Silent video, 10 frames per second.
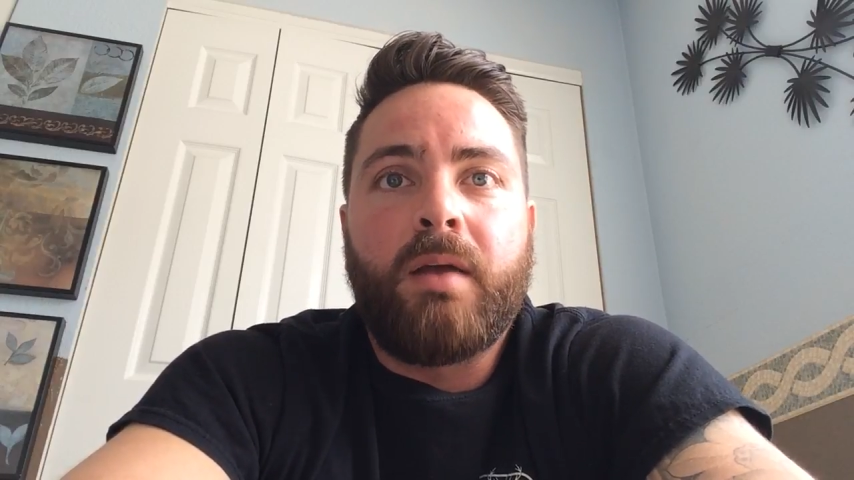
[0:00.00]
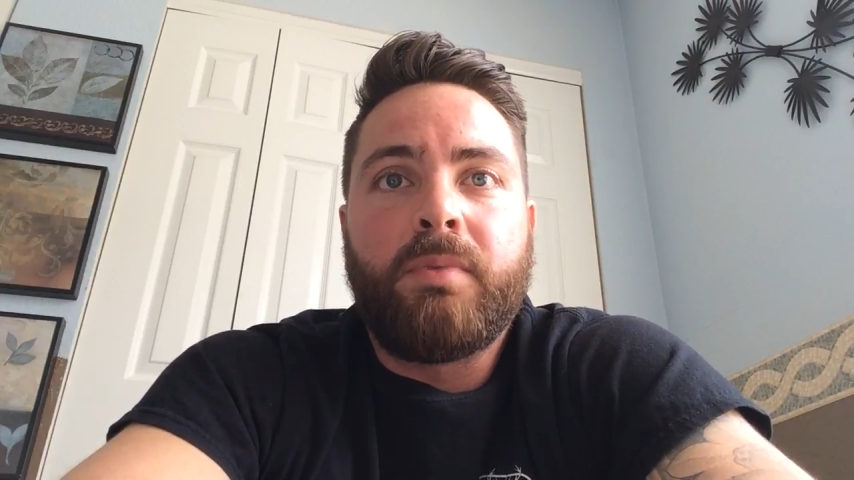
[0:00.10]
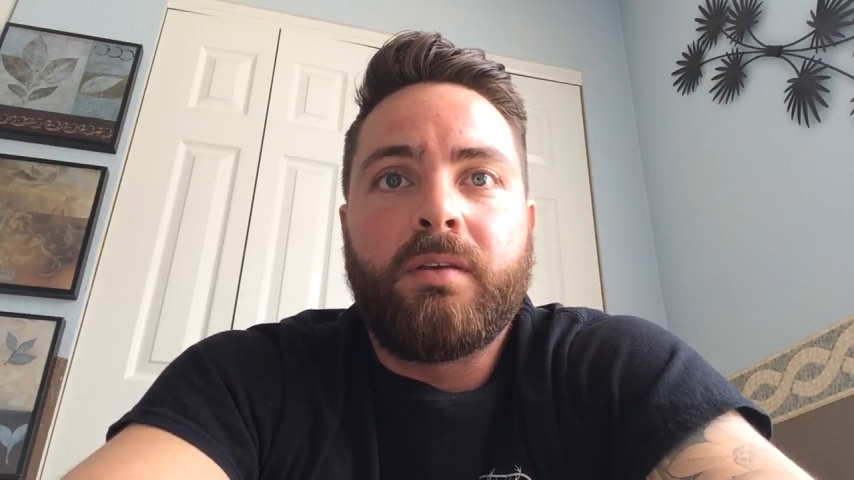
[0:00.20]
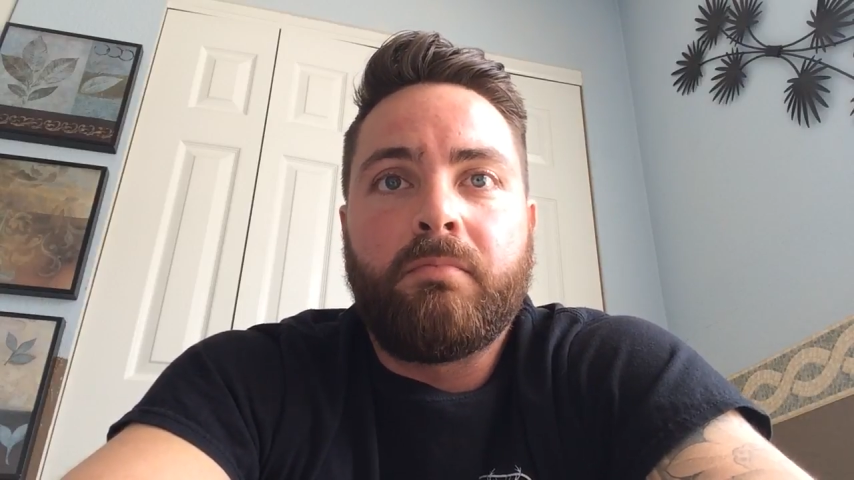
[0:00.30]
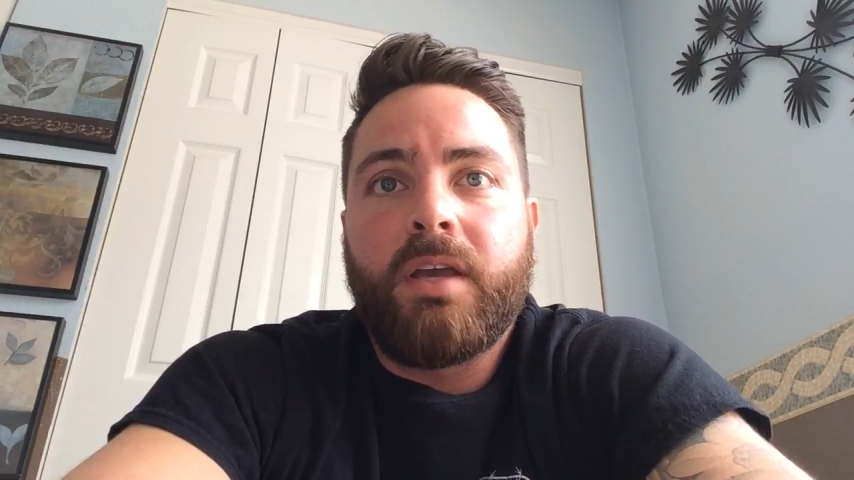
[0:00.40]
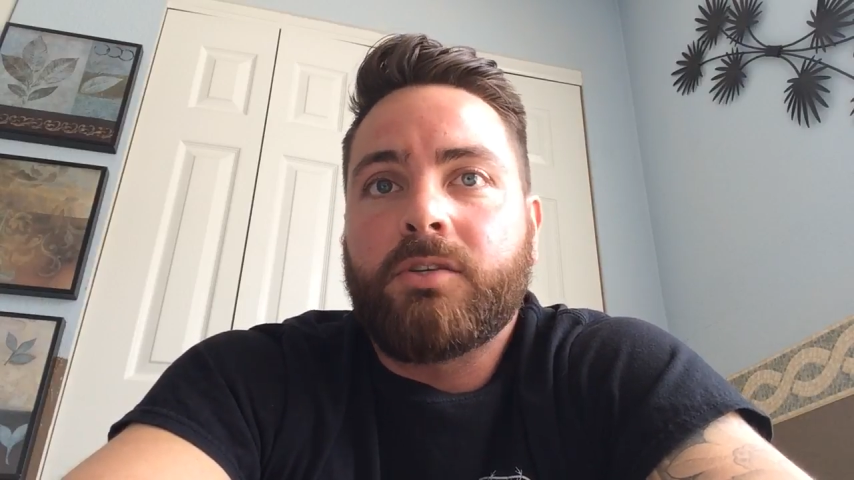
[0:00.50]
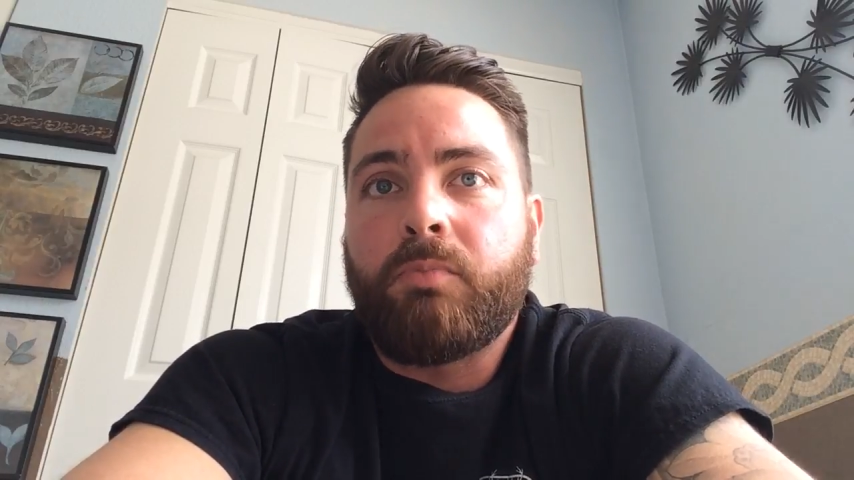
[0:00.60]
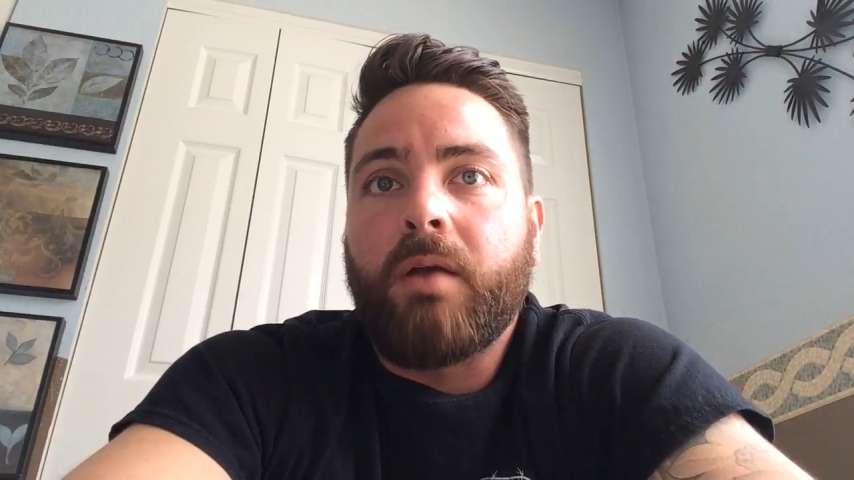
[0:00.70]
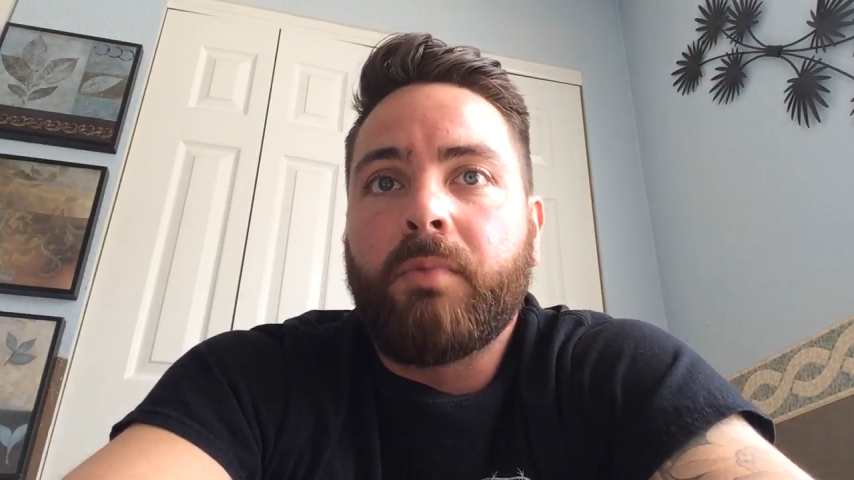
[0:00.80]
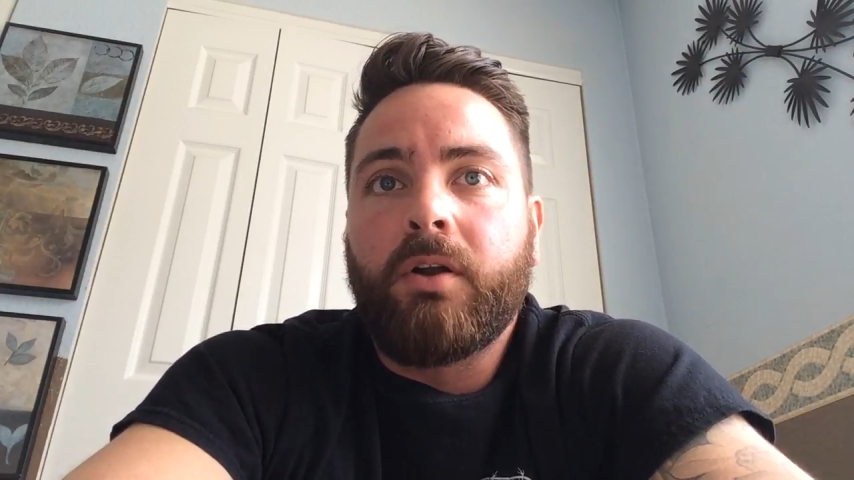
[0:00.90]
by being
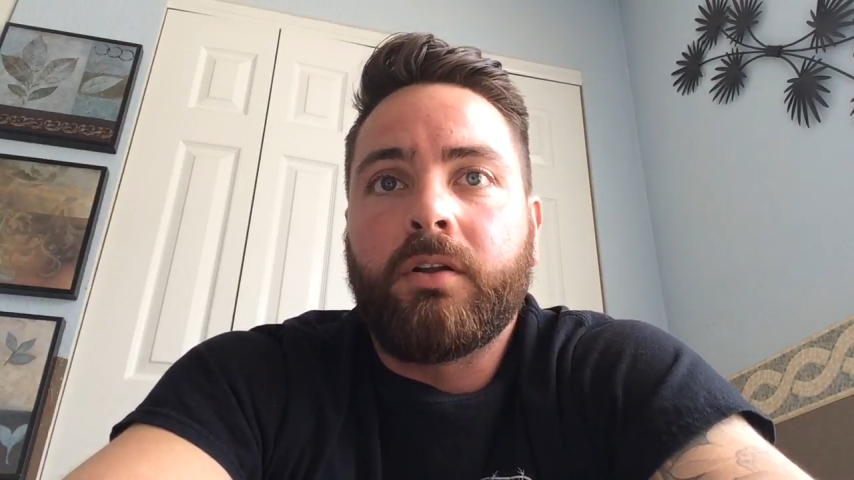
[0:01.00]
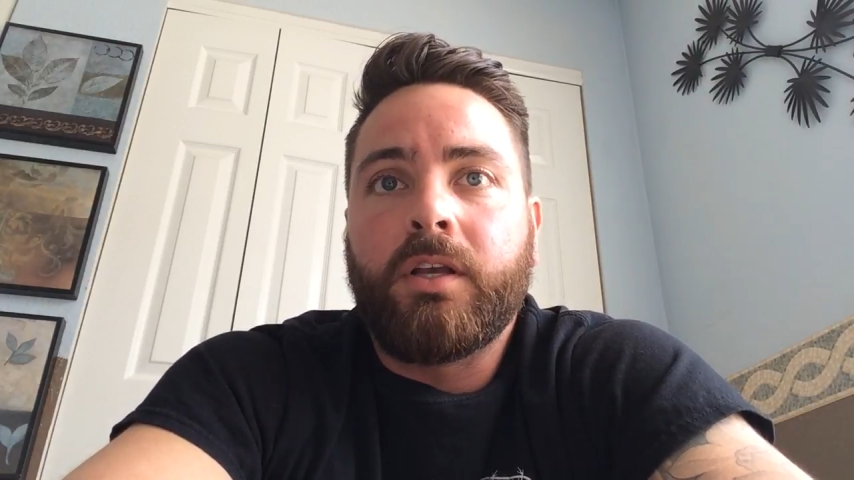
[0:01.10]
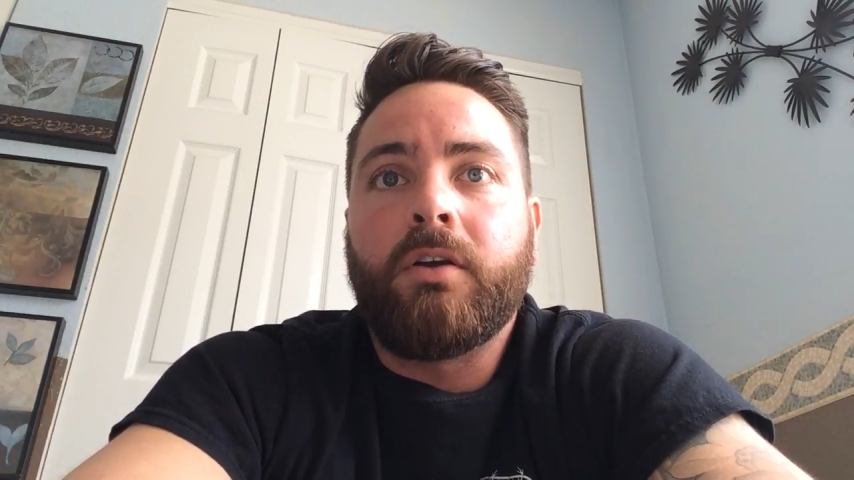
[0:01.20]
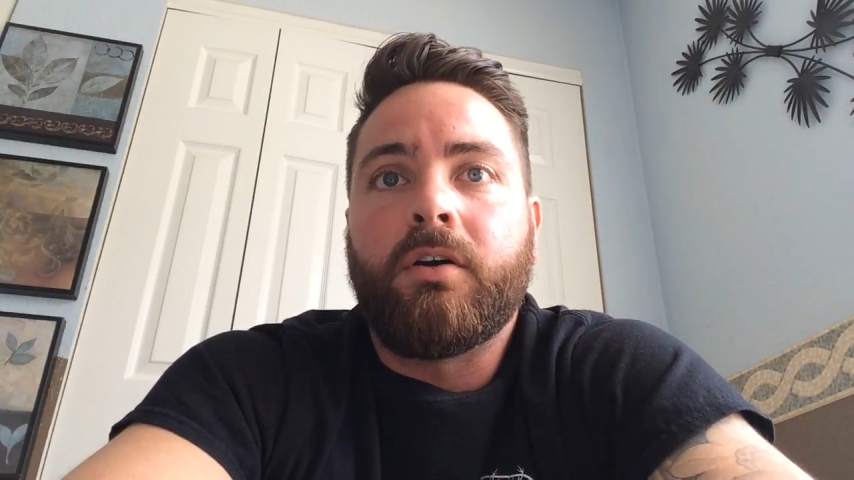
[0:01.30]
based primarily